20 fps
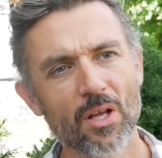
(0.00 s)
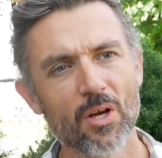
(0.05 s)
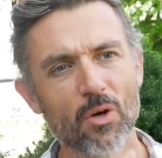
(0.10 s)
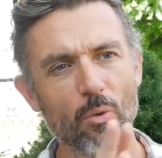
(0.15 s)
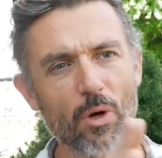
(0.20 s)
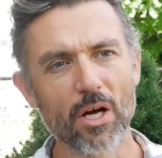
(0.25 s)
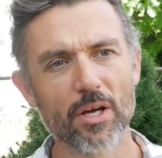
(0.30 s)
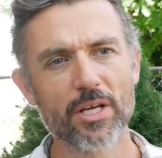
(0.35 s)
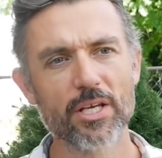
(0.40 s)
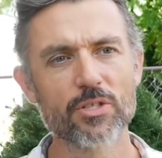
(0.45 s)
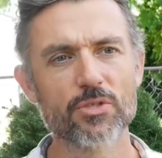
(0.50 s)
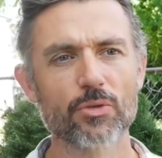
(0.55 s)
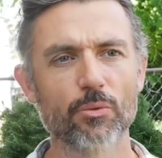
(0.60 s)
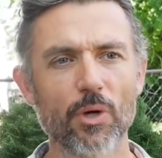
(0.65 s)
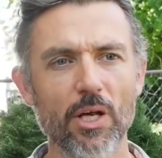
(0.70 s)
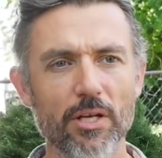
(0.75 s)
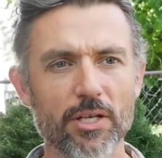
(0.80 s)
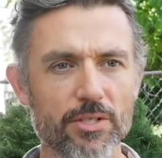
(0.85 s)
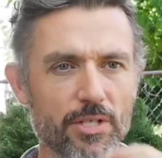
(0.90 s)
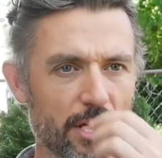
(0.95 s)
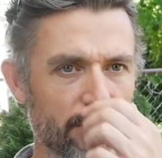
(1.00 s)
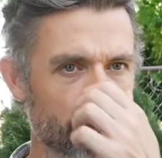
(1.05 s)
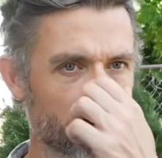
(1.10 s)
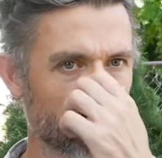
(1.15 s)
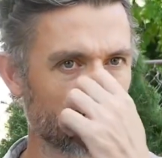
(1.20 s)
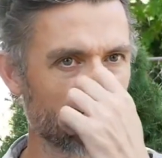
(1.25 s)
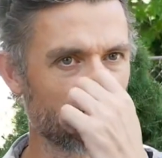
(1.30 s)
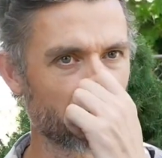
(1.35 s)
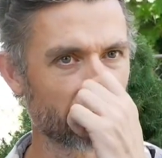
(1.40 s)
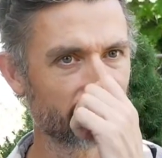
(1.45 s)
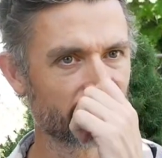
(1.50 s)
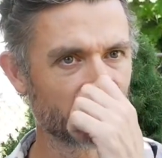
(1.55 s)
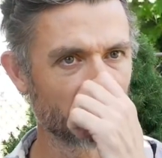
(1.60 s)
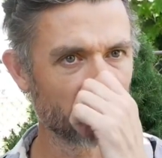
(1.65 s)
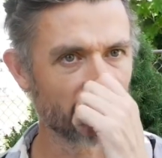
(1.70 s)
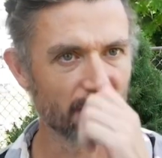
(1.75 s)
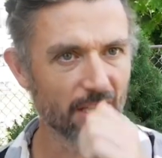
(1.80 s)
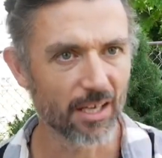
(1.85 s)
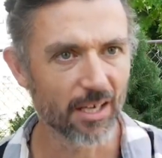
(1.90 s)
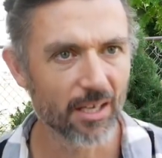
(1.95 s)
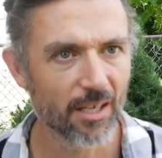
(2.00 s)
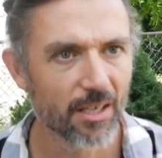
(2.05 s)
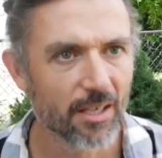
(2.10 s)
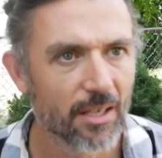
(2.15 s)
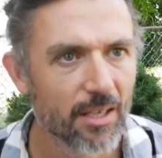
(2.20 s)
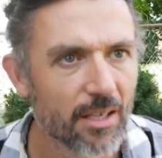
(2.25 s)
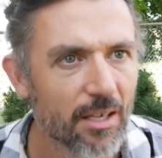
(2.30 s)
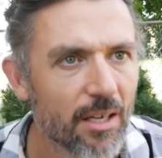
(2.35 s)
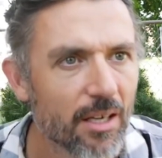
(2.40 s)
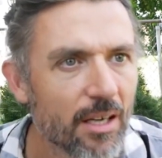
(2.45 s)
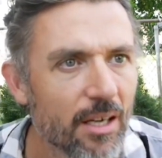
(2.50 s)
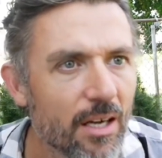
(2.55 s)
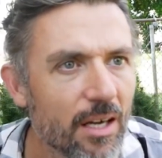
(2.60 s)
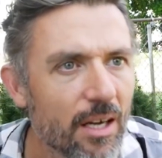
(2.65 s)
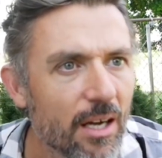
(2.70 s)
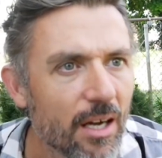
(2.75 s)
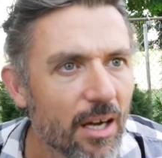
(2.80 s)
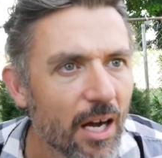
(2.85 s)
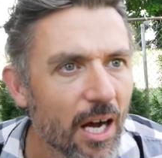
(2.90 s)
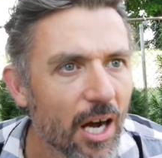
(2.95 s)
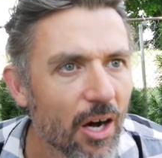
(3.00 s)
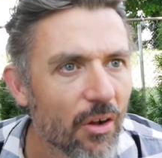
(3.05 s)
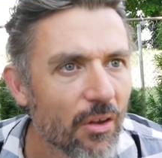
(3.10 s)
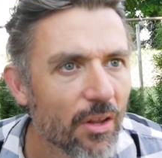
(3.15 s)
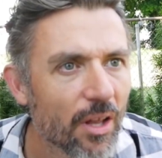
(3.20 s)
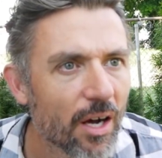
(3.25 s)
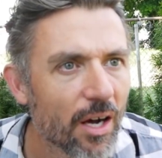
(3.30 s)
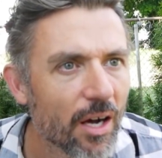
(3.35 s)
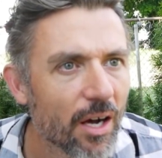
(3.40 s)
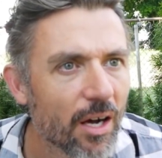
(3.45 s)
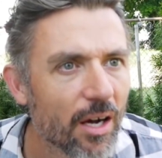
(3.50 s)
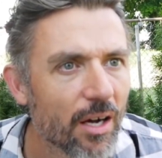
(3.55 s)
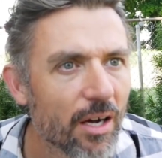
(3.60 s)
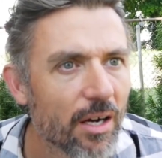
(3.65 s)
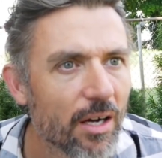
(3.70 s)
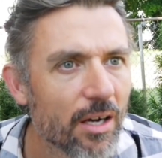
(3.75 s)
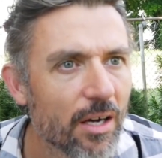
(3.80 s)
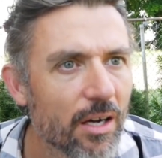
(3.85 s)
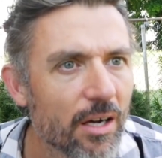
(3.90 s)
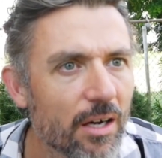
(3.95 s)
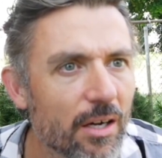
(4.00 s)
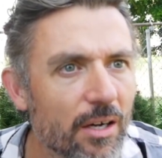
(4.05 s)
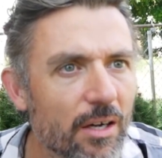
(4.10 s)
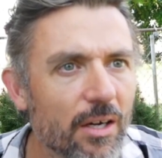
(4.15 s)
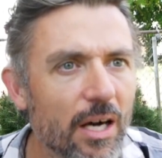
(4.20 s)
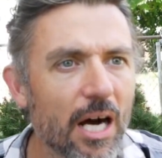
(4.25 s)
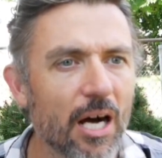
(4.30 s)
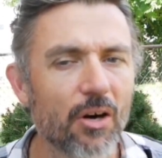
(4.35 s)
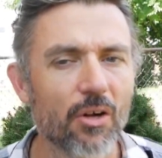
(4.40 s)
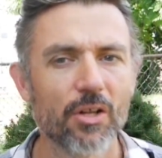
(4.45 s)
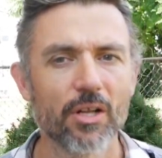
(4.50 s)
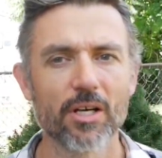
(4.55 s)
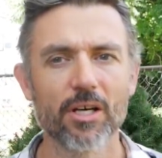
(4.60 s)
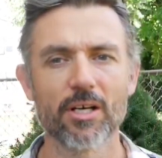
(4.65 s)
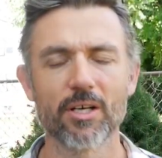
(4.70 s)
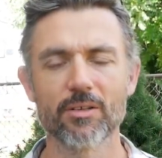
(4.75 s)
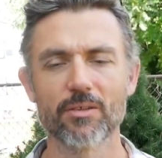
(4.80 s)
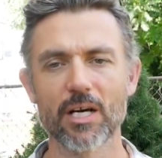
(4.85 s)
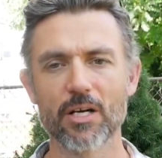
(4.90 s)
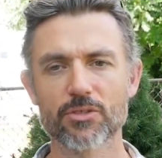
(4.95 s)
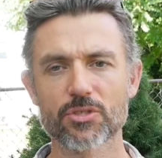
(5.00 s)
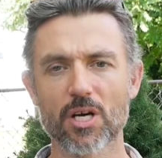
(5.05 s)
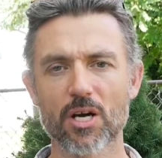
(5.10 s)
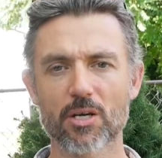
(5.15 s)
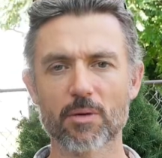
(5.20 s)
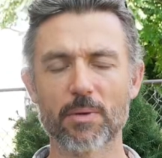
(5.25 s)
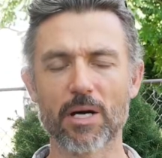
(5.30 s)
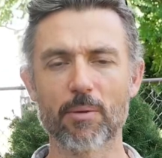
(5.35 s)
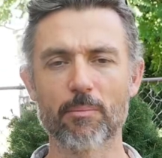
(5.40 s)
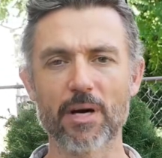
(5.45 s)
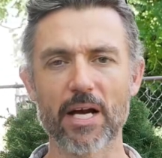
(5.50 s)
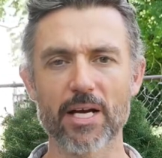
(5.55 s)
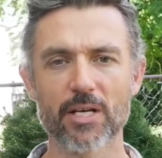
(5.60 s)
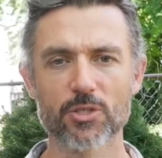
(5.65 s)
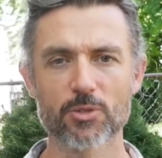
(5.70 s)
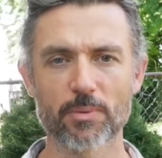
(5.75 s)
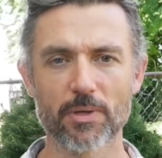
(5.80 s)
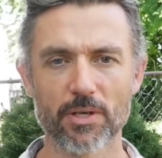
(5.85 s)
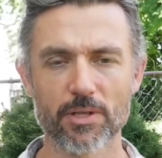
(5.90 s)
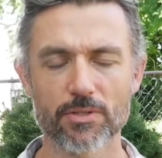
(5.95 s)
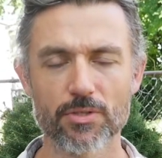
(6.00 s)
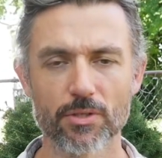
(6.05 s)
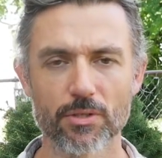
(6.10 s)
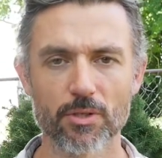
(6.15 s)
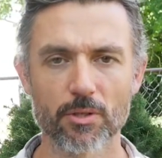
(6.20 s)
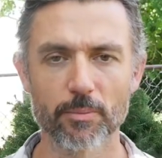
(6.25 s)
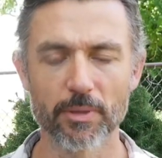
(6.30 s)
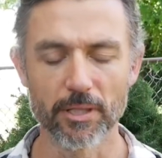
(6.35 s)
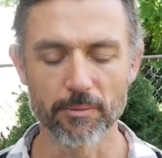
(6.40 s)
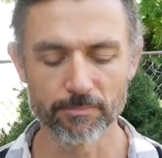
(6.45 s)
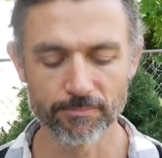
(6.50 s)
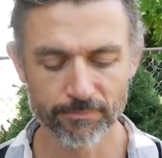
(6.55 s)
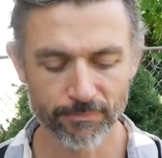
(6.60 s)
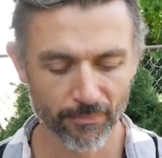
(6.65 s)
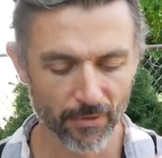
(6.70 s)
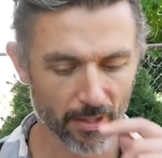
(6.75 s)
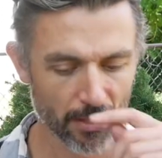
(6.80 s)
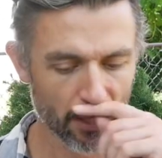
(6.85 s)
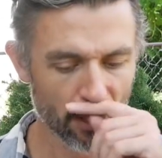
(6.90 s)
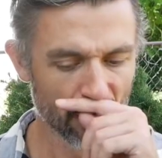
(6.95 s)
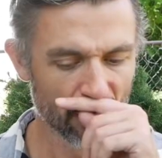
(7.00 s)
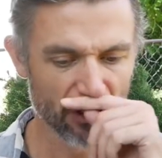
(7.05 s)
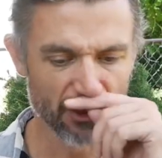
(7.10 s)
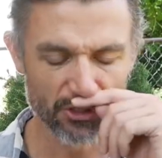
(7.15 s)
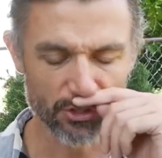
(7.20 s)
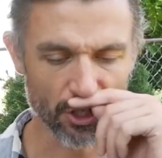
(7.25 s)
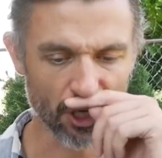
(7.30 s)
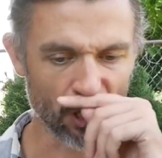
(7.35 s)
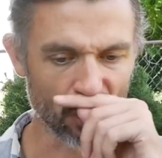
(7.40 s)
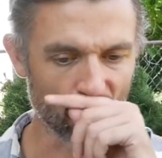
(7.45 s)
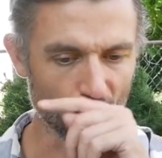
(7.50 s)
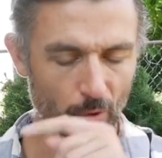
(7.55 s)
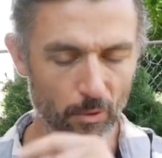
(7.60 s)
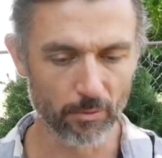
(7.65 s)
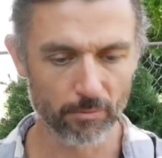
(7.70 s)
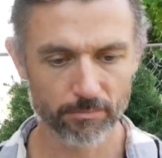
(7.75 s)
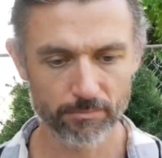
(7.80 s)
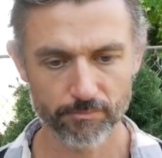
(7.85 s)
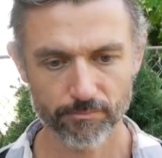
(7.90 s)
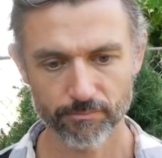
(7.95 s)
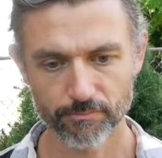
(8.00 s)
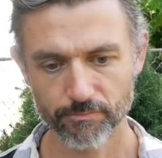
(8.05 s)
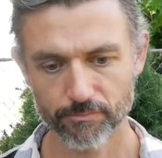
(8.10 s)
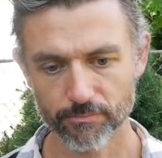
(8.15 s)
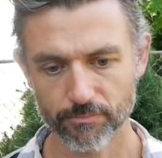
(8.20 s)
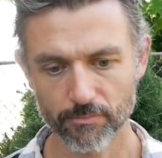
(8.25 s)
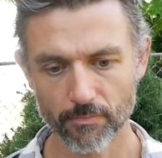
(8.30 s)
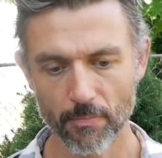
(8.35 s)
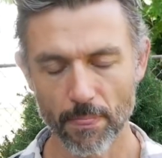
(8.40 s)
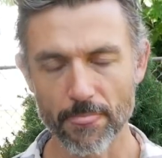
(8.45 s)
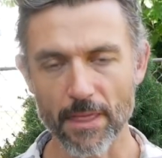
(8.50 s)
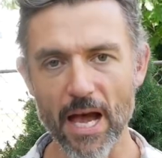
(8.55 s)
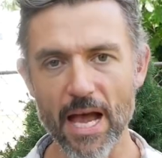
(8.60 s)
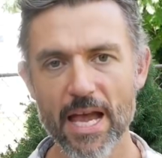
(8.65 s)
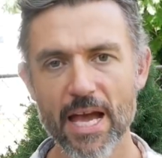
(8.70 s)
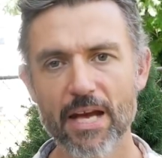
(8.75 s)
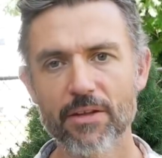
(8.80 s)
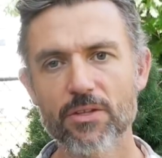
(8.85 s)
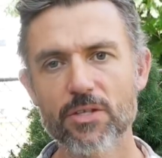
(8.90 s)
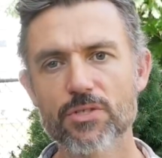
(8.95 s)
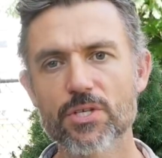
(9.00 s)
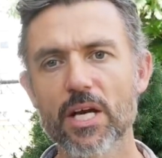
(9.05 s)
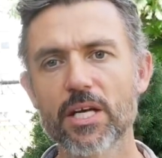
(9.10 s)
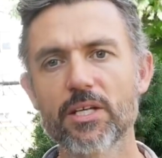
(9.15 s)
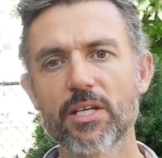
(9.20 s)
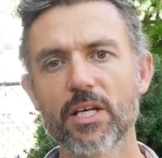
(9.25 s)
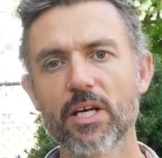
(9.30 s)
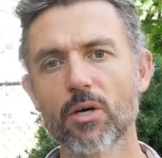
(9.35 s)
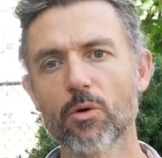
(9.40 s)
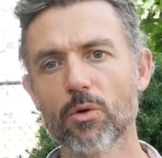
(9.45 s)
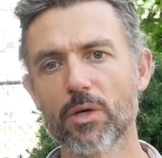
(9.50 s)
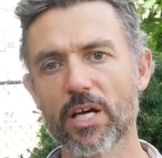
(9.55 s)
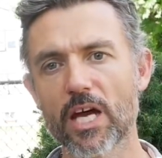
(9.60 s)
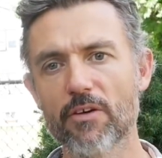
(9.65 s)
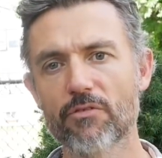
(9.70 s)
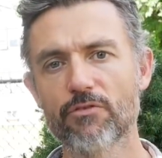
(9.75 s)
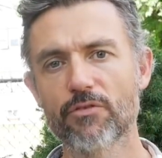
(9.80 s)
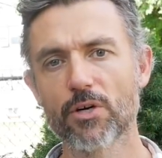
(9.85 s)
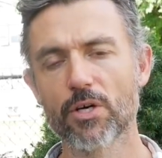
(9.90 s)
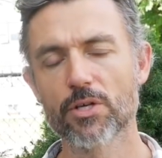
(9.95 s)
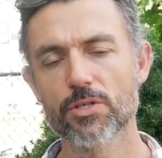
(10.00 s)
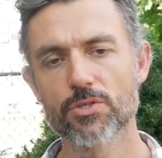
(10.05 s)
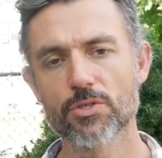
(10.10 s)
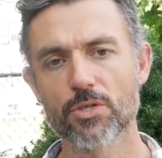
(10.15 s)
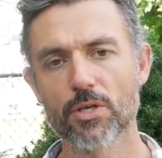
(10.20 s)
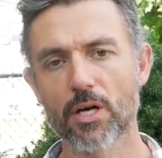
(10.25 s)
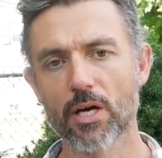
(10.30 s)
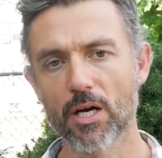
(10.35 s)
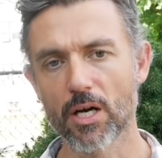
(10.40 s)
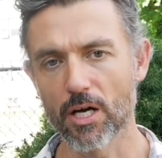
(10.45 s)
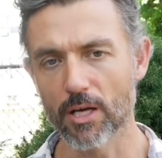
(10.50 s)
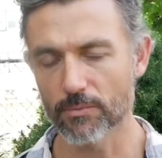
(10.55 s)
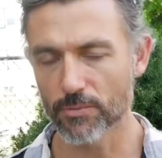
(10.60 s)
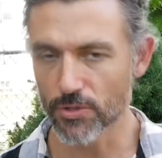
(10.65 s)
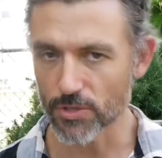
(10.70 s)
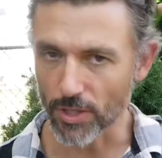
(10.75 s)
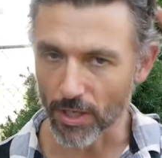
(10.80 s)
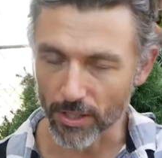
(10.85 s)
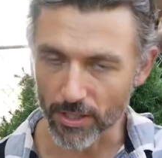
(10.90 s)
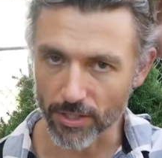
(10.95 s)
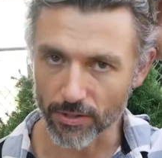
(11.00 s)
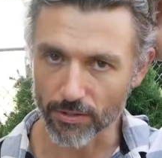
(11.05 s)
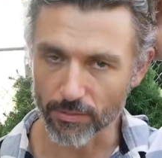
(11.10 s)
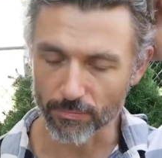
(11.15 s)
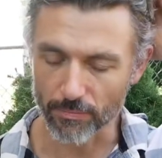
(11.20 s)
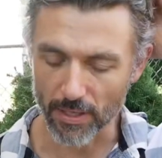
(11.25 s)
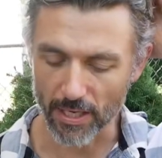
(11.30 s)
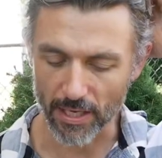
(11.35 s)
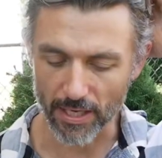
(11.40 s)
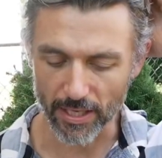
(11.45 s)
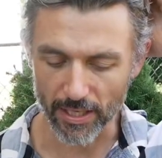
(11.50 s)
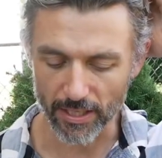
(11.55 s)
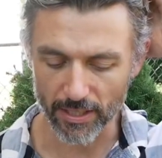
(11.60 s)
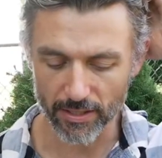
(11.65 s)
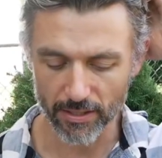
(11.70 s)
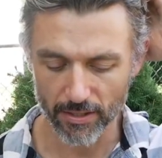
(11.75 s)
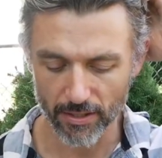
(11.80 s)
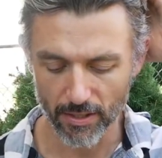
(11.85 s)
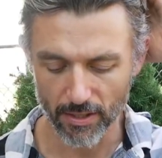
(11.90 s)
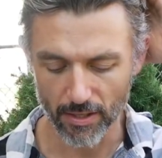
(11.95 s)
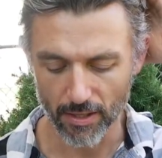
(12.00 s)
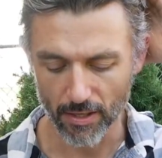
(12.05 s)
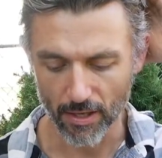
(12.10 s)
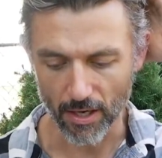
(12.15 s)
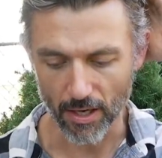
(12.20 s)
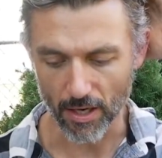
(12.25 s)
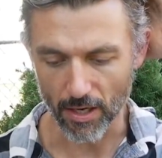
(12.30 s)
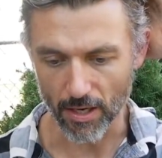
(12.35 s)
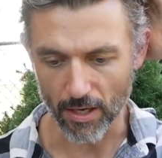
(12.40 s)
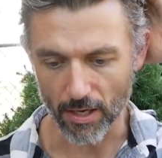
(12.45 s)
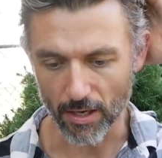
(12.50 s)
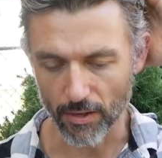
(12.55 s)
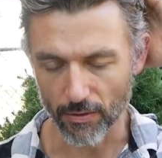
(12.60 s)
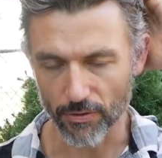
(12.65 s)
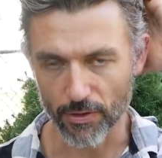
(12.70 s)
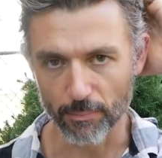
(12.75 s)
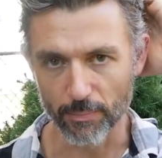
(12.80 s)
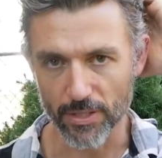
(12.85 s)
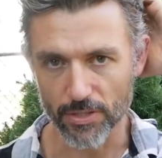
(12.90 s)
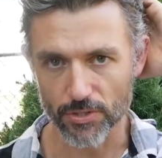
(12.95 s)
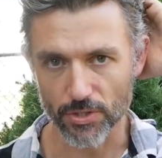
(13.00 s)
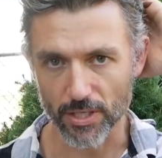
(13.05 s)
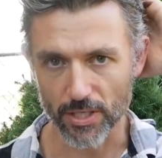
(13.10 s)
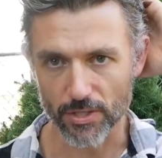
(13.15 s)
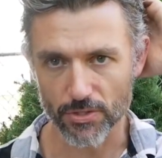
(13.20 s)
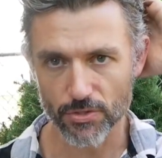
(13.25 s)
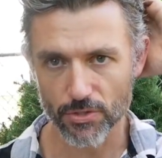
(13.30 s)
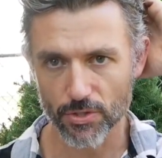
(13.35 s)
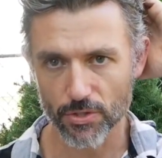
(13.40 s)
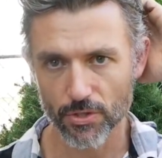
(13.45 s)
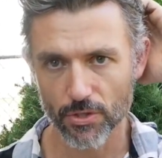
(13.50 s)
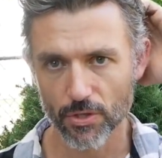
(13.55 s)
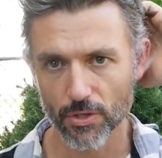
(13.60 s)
While he's answering that, I'll talk about my experience a little bit. So, I had this idea when I first started the business